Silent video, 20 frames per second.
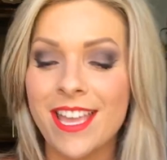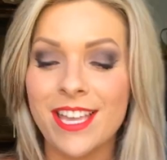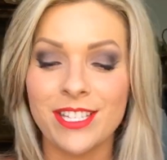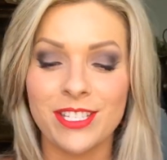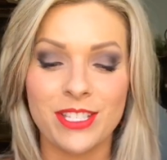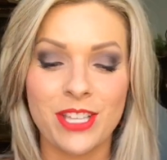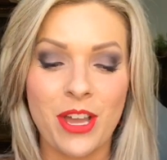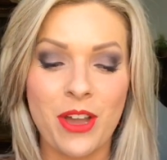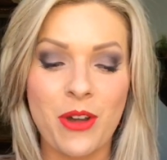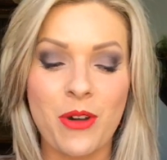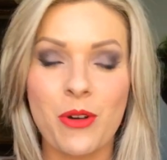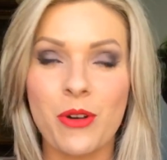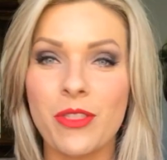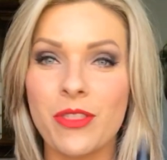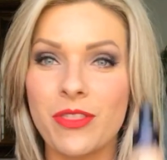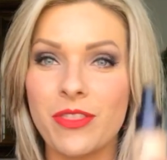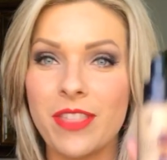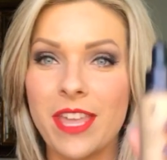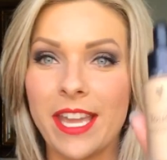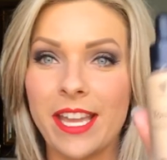So
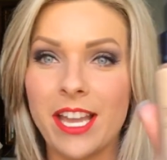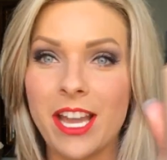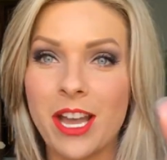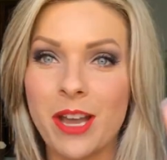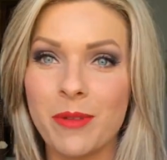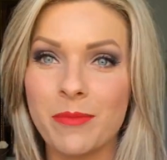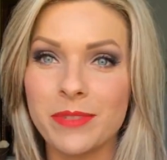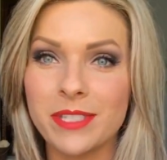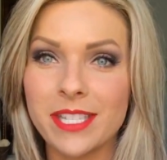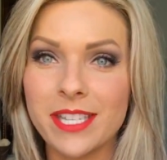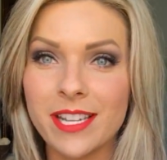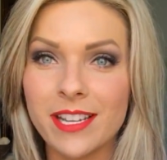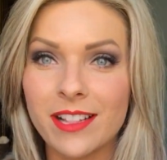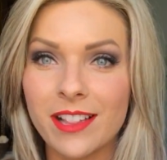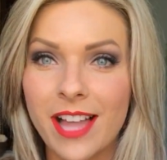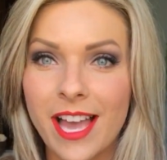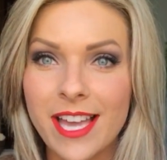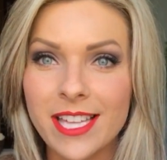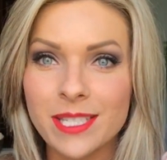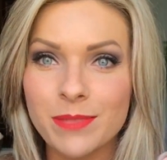it comes in a
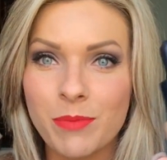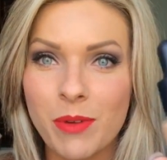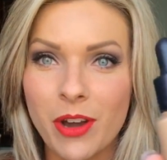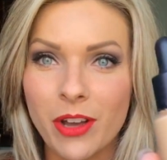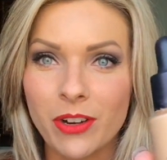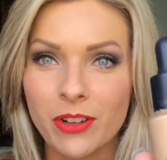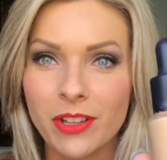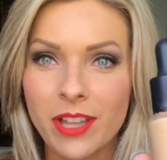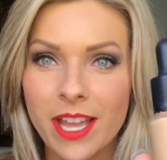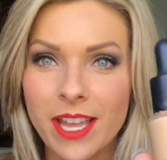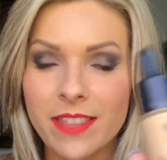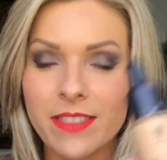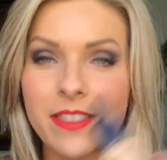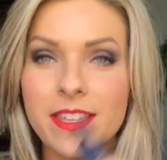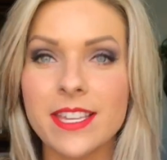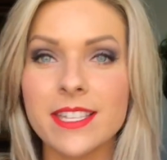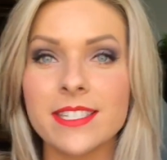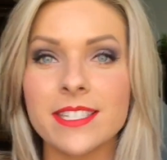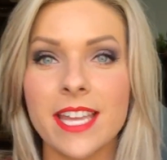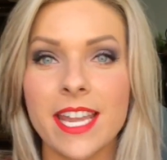glass bottle like
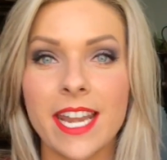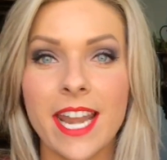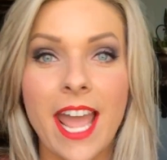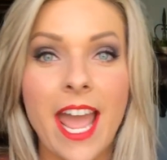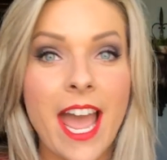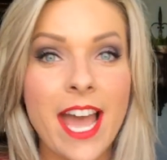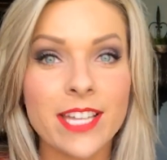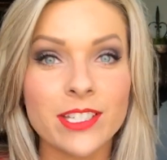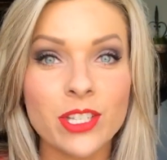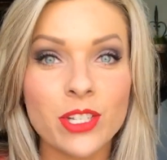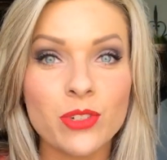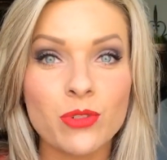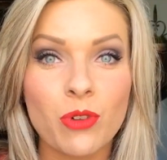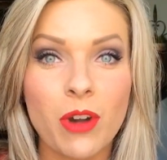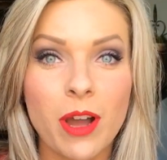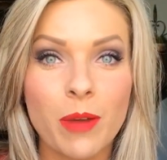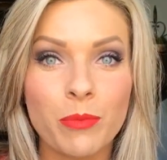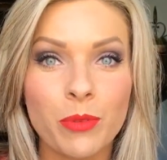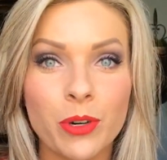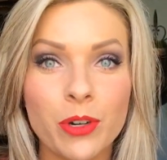this and it has a
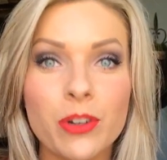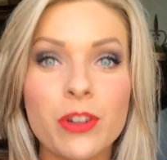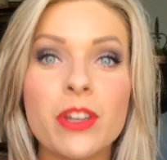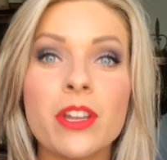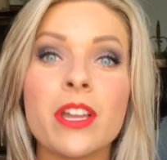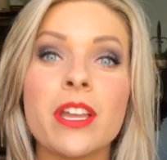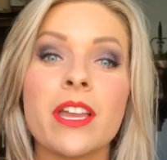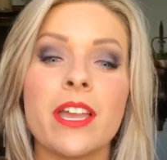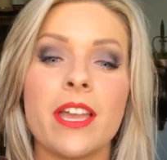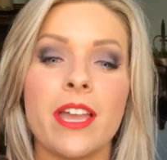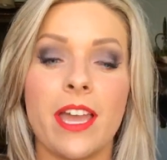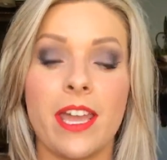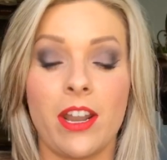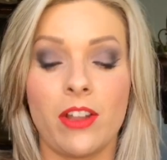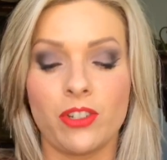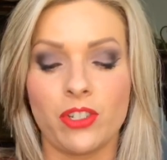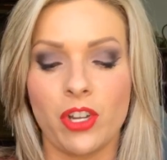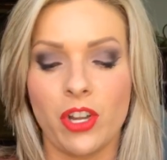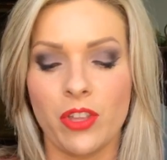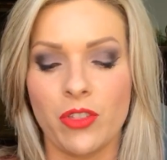dropper, and
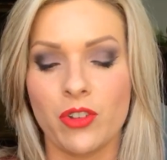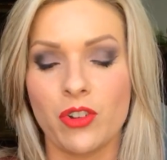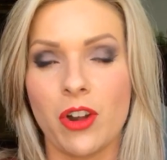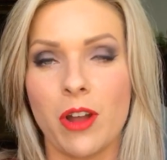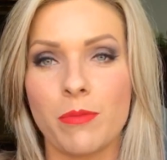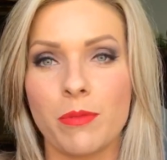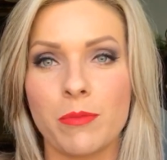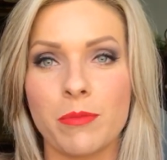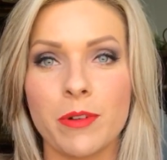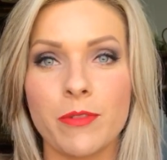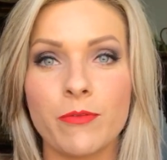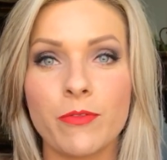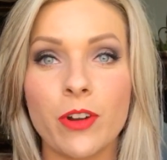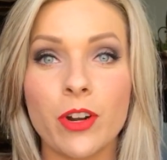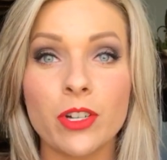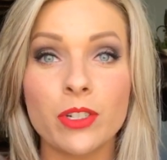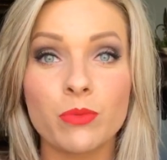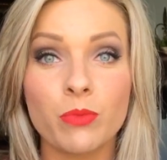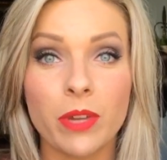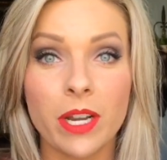I'll show you the dropper. But
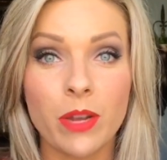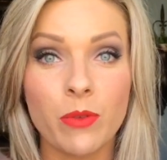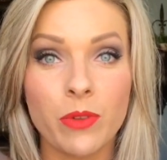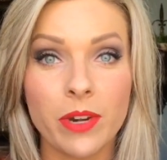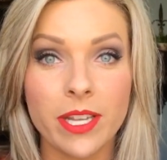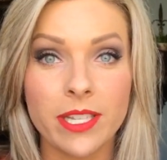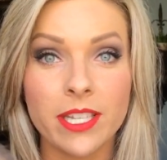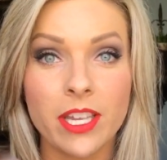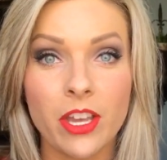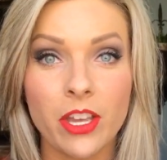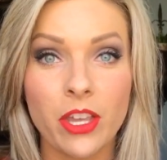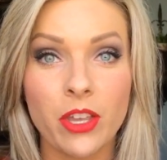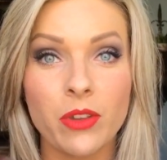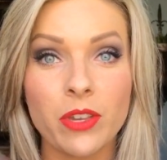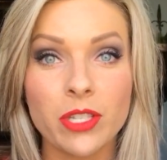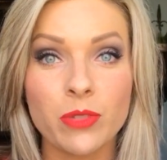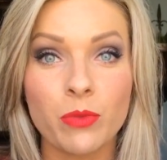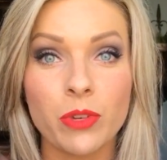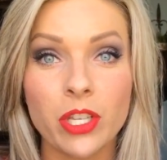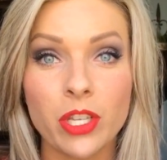first, what I want to tell you
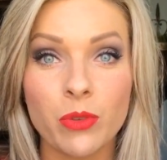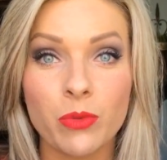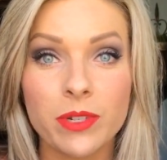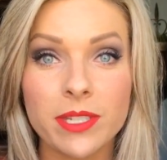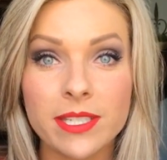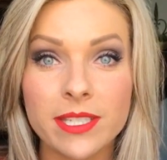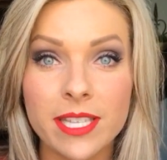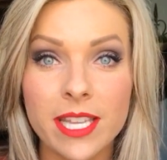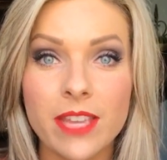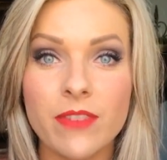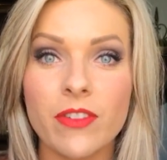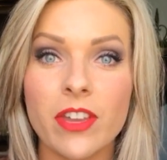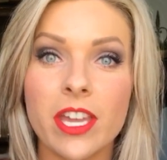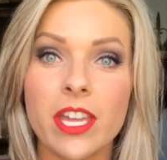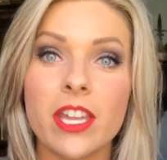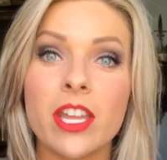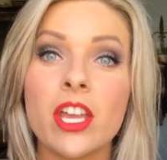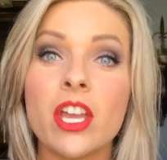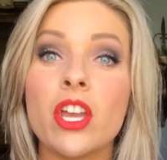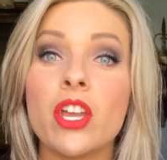is when you receive
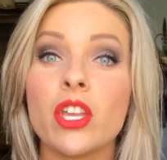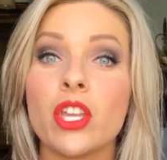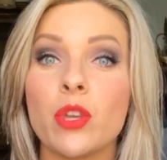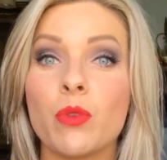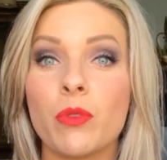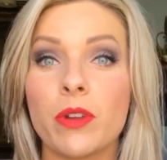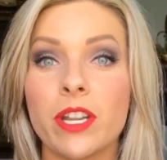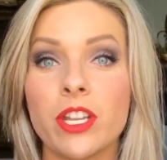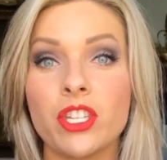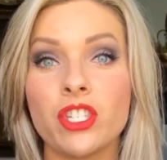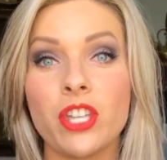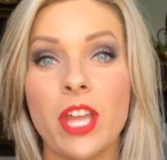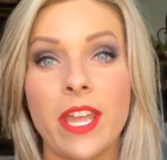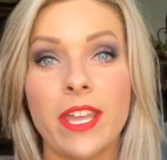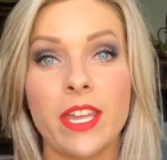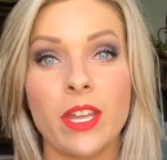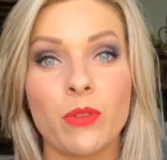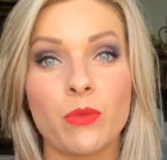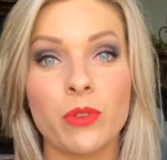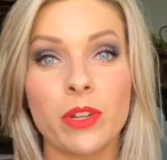it, you want to
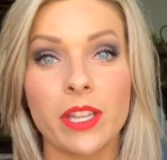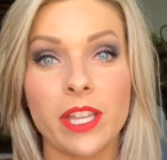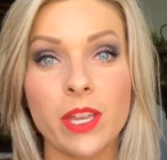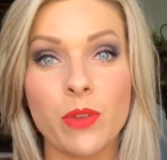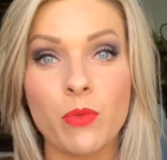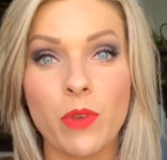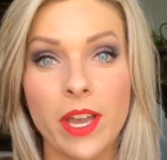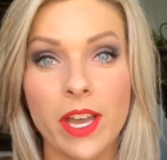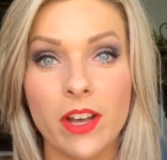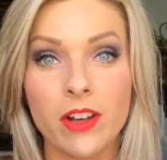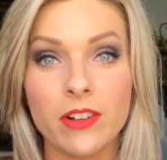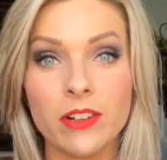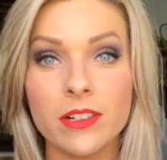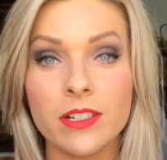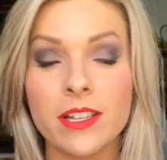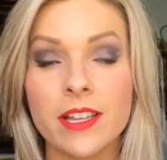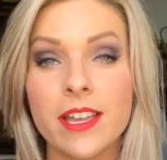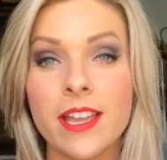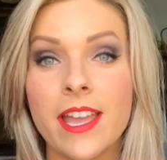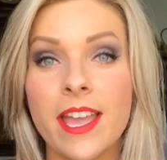shake it really well,
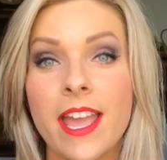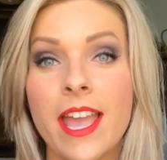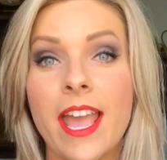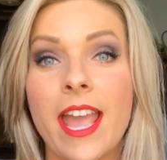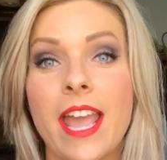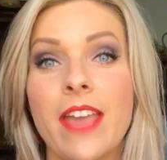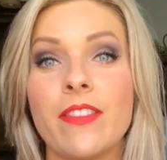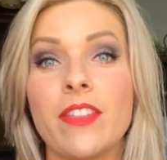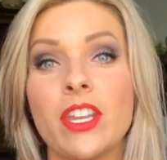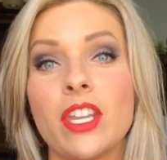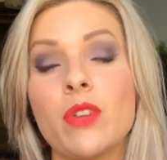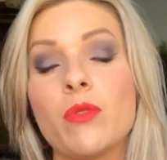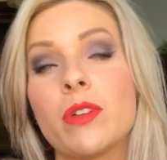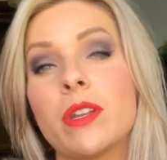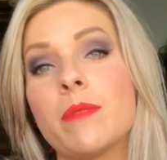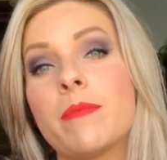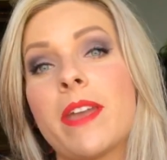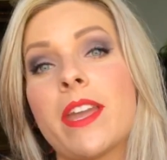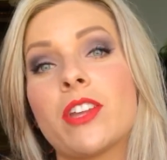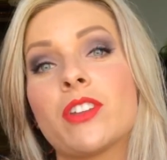and then you
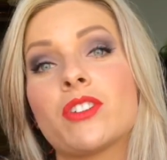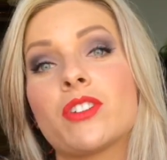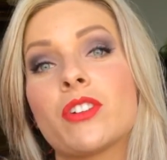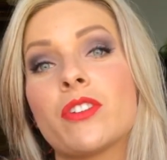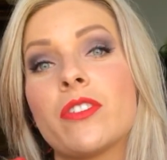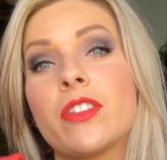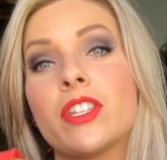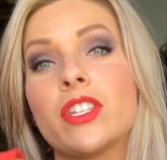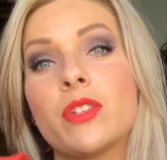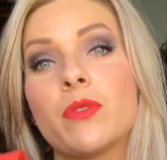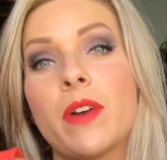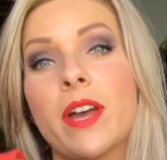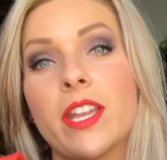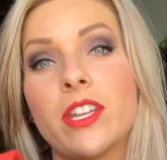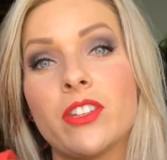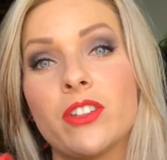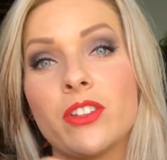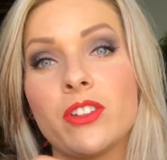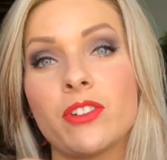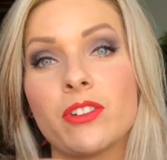want to make sure that you
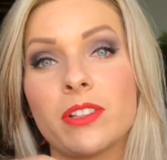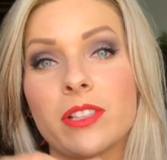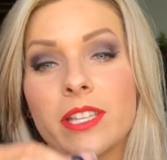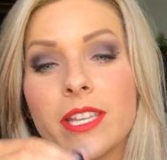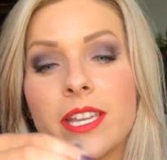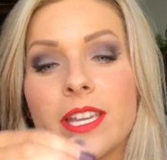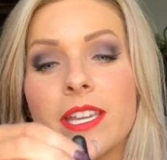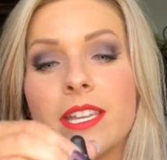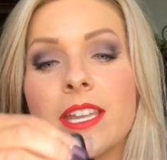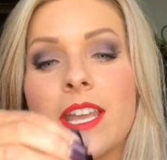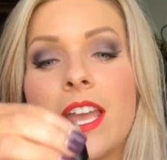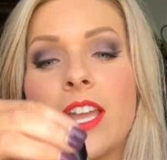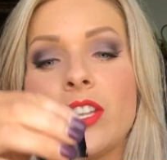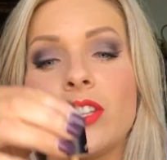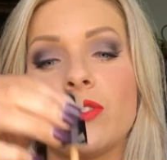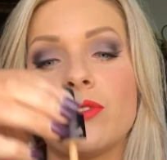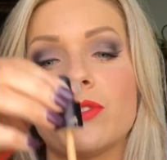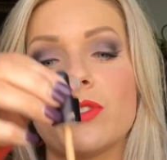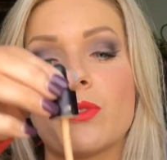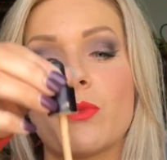undo your lid
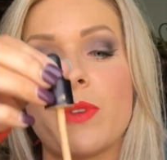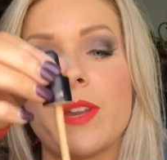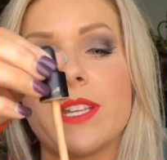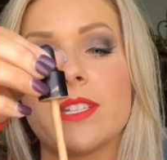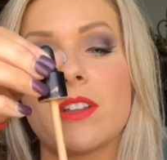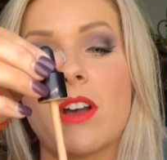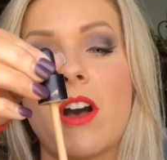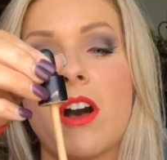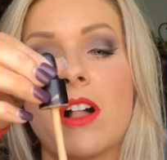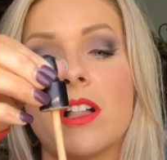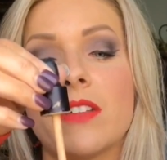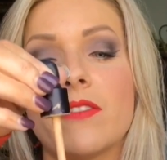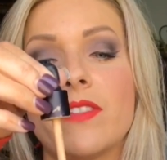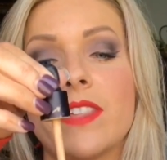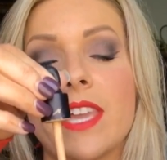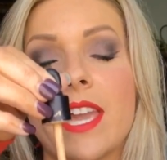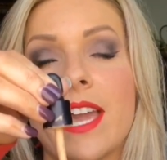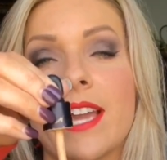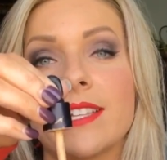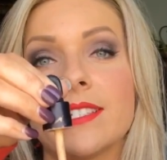and you squeeze all of
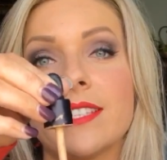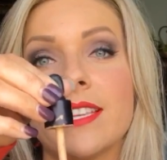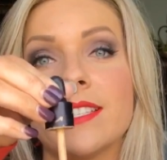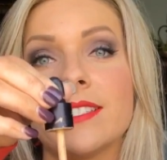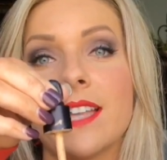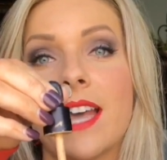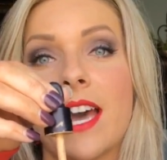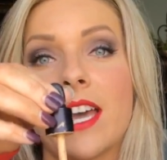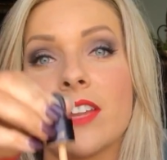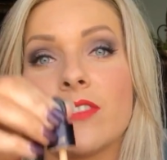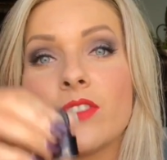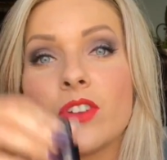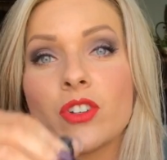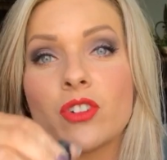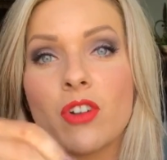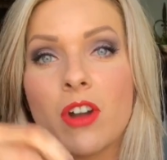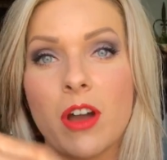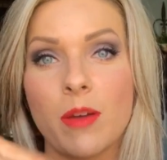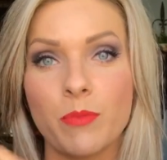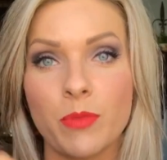the excess out of your
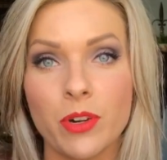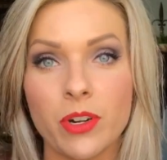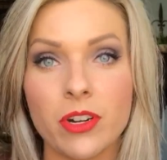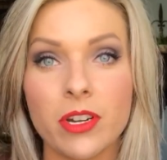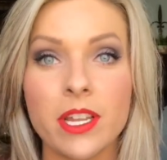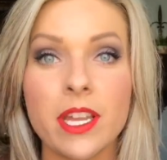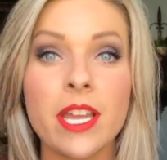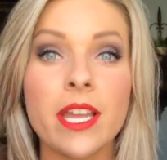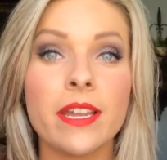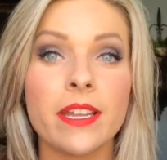dropper.